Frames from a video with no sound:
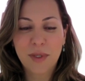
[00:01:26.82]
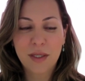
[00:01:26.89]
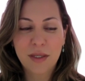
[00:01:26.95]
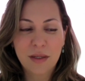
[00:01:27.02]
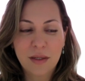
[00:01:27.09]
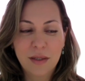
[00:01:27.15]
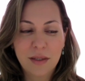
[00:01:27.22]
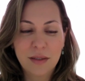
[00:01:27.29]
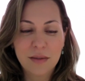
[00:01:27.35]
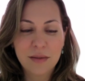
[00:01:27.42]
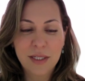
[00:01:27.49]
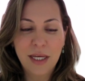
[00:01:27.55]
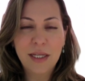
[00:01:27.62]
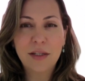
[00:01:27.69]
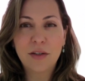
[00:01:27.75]

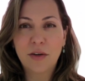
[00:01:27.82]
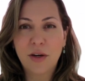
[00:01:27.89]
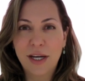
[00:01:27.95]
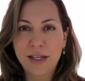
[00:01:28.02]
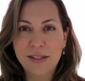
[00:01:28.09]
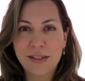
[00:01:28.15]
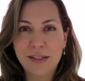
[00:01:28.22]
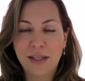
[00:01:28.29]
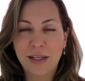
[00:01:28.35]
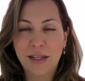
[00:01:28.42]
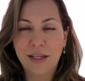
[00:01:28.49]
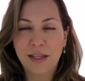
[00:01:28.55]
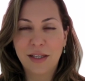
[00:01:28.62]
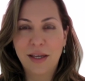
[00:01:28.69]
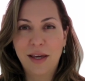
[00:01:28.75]

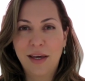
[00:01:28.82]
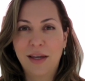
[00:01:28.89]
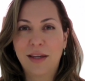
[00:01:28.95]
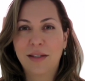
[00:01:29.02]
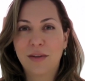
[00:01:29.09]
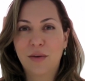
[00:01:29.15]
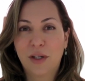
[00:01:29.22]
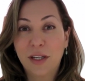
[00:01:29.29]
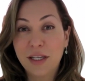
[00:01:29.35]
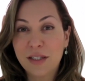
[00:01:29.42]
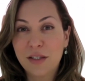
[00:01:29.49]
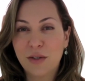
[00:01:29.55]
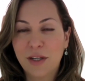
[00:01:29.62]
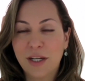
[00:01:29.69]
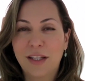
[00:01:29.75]
containerizing and
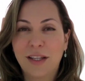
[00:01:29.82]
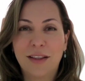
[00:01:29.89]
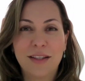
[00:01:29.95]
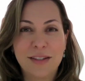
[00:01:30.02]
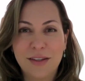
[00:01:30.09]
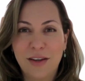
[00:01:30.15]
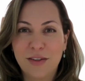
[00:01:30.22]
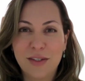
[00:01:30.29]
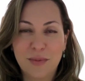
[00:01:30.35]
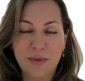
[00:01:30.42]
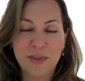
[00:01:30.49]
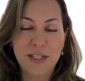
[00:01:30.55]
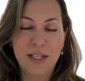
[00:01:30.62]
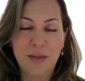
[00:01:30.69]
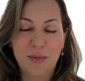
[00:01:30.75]
orchestrating this concept of
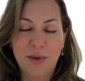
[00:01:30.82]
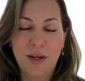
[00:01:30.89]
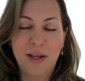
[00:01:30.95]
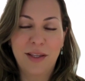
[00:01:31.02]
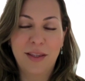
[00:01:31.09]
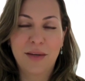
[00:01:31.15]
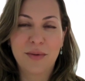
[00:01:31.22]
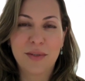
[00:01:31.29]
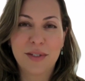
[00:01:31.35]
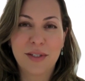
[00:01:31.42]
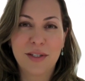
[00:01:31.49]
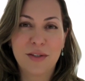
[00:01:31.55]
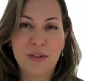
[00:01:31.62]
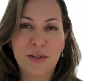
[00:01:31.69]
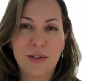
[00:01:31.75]
data product that was
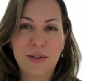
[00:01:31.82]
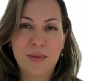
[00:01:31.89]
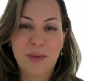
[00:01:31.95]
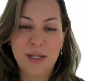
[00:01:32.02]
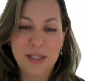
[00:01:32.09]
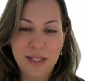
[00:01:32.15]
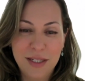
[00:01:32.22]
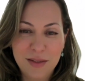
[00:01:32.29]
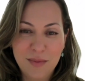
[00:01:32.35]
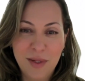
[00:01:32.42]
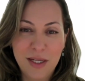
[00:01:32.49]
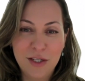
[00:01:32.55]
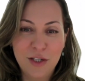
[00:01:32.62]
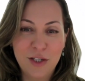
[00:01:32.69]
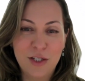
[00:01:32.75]
introduced by
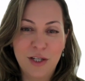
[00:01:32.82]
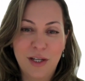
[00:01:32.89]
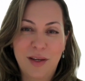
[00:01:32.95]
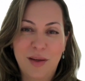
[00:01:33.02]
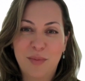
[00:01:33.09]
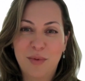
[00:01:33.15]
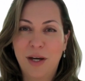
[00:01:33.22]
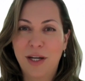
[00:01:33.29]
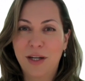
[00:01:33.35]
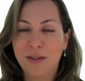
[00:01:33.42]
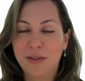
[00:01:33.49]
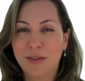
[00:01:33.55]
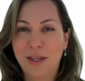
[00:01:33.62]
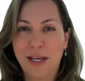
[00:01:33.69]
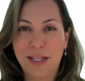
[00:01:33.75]
datamesh. Prior
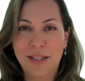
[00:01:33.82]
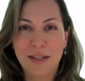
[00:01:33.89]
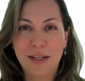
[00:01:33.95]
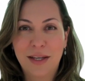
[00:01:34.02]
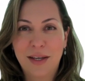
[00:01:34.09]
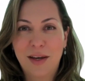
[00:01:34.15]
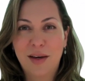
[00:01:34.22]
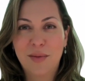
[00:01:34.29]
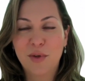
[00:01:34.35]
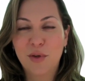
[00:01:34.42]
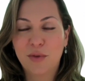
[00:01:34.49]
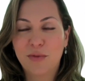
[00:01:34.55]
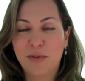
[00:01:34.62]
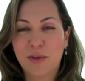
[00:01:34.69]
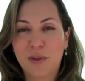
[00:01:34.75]
to that, I'm
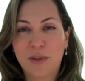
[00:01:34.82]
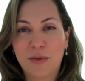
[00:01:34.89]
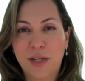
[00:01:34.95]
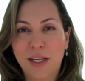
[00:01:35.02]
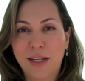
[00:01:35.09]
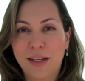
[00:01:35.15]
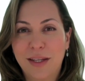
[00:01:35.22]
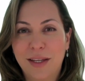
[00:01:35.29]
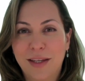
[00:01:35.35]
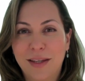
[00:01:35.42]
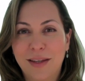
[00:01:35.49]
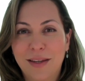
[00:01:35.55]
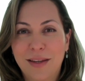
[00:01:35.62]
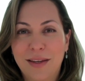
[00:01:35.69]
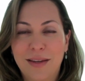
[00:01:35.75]
known for
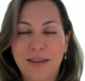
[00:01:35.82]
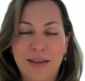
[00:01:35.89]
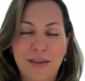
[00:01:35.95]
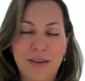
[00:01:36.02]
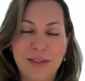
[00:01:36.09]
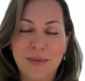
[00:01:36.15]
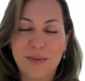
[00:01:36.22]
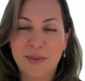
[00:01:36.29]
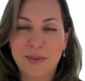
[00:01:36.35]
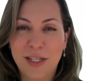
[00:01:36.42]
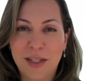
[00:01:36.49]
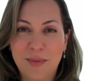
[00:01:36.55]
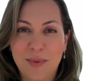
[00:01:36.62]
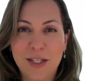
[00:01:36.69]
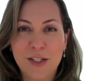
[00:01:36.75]
creating the concept of
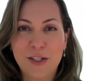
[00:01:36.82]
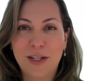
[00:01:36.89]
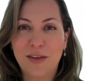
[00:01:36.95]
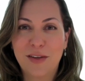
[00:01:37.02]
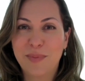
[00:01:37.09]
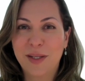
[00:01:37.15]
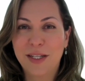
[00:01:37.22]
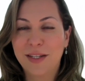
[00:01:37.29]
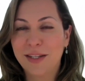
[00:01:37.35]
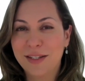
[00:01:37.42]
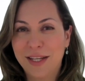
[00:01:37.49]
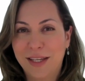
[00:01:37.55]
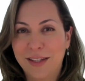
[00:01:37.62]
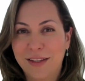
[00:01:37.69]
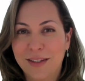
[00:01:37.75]
datamesh, and I've been in the
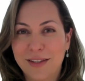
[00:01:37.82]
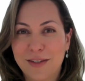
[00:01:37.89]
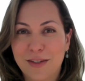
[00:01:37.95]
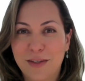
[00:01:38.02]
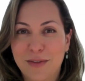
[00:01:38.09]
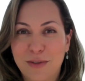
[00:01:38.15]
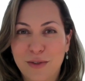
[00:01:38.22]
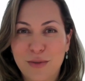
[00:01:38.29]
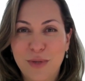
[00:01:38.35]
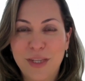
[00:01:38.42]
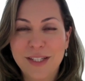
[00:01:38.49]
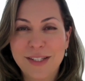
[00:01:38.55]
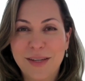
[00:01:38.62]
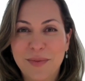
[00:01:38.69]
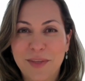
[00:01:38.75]
tech industry for
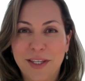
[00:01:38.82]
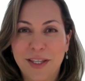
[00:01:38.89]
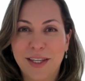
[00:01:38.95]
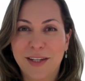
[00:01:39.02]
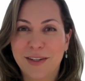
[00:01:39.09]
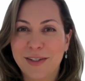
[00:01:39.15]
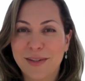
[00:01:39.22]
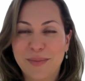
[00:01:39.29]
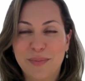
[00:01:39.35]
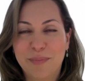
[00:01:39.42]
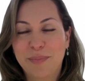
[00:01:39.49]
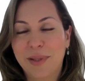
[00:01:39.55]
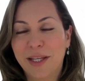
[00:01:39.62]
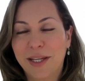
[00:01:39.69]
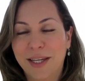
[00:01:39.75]
20-something years,
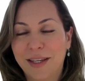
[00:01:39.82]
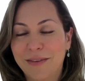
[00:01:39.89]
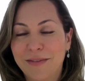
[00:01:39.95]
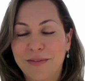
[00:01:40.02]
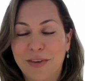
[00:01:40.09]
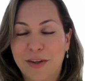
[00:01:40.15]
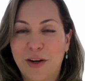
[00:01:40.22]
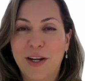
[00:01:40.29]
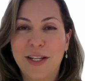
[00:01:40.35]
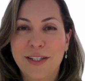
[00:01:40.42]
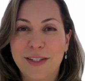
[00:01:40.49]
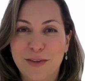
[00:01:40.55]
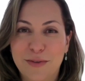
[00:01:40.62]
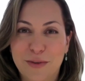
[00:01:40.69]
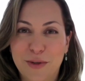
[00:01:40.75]
playing a
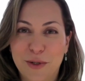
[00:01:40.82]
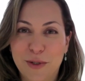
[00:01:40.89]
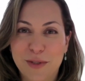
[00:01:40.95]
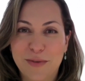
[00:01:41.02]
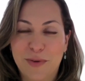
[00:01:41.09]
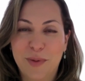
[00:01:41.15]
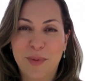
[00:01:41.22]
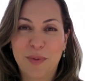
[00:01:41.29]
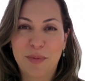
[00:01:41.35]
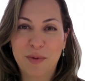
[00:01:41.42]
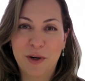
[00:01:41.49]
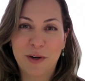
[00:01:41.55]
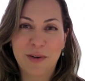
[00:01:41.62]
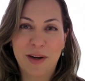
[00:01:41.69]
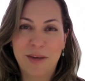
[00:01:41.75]
variety of roles from a
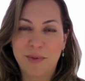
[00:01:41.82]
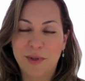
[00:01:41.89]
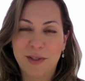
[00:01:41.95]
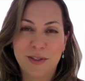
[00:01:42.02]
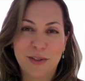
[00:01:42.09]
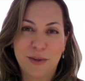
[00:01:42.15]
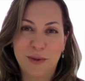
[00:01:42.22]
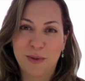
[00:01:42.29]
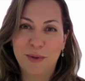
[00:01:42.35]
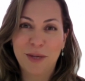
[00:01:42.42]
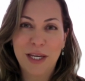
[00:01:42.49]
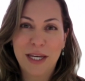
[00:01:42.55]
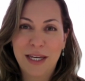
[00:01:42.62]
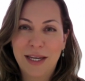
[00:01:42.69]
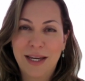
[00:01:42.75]
programmer to
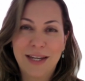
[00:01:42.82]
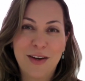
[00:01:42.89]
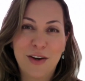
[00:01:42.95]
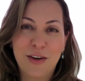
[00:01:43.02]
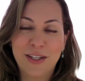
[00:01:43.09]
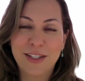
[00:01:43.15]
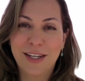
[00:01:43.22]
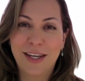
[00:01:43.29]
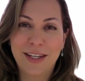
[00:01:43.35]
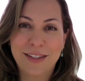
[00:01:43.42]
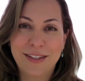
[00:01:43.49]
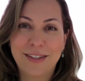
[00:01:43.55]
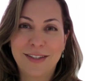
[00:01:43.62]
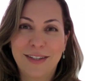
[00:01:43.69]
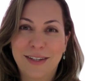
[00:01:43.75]
an
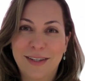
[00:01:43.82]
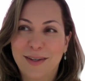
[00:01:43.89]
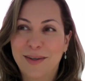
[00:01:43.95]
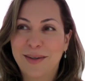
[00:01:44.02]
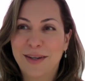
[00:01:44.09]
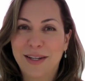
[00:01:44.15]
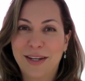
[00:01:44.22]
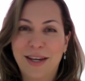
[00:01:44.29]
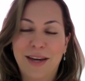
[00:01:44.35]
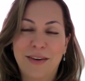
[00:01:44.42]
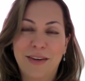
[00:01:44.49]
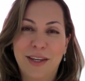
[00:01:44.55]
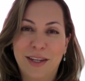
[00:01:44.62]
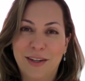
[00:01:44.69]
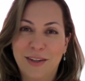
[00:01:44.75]
architect, and now
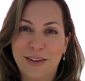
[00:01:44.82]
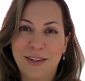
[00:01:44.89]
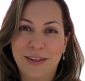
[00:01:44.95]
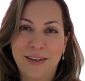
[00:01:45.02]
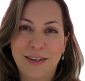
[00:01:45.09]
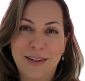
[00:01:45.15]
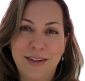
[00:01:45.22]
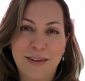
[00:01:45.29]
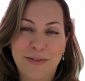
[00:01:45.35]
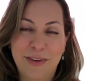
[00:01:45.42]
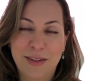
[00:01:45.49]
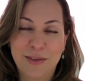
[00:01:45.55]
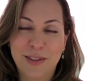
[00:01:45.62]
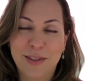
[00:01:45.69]
here a founder.